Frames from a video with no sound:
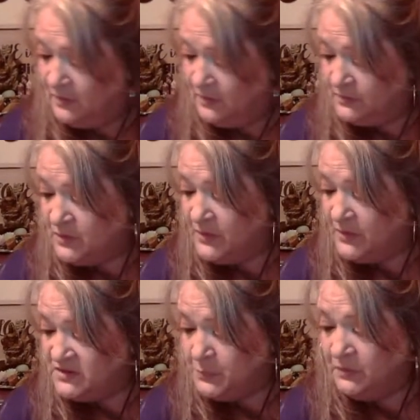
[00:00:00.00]
So I
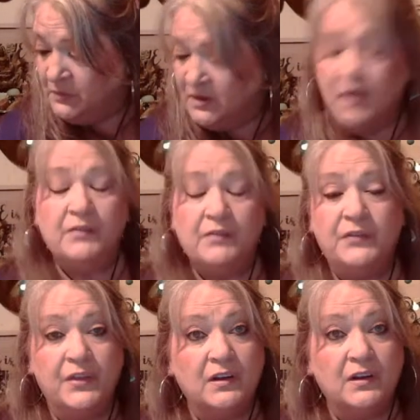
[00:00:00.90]
just pulled a card
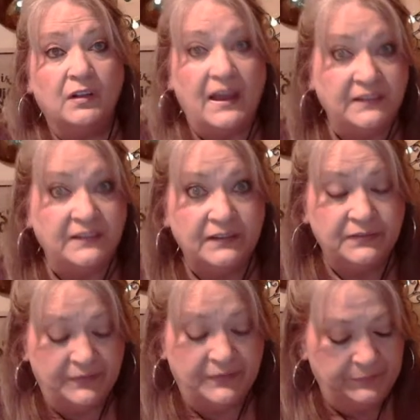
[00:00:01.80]
for the collective,
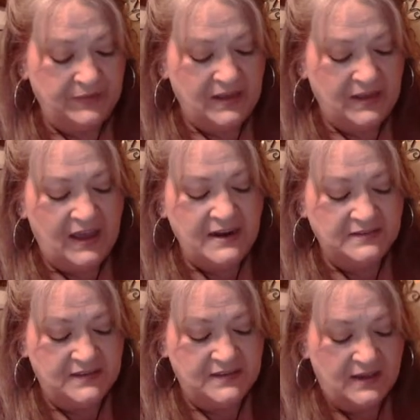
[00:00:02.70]
and
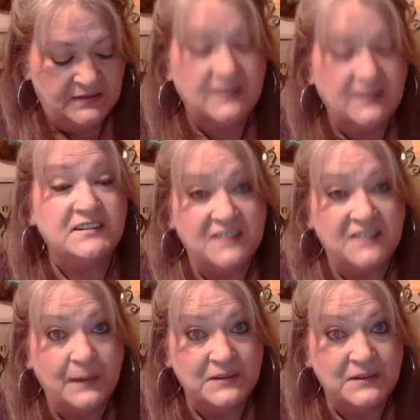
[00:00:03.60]
it says it is time to